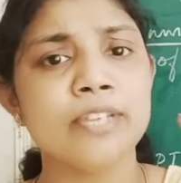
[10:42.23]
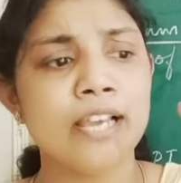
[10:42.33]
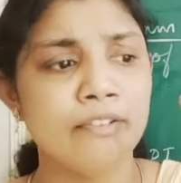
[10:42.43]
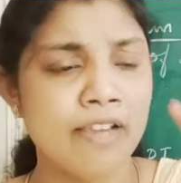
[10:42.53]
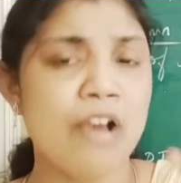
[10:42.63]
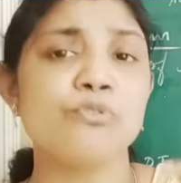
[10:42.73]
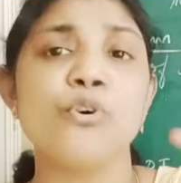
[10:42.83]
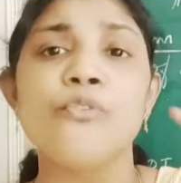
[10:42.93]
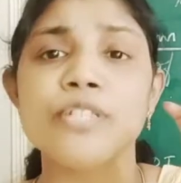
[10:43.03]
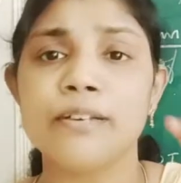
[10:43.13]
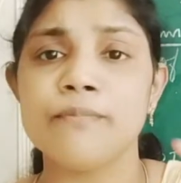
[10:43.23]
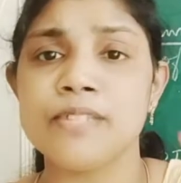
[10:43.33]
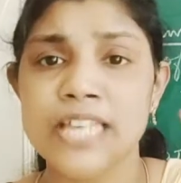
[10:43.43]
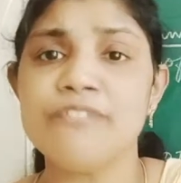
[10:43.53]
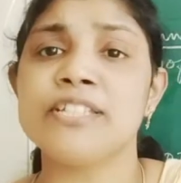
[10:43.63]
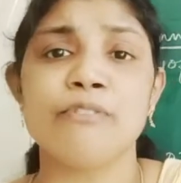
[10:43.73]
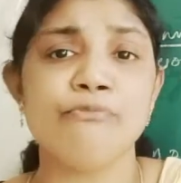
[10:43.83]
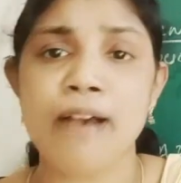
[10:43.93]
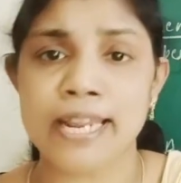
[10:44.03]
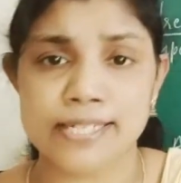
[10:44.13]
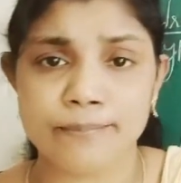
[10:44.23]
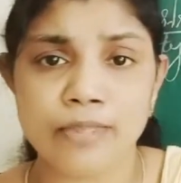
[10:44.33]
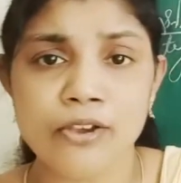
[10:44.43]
we have saved some files.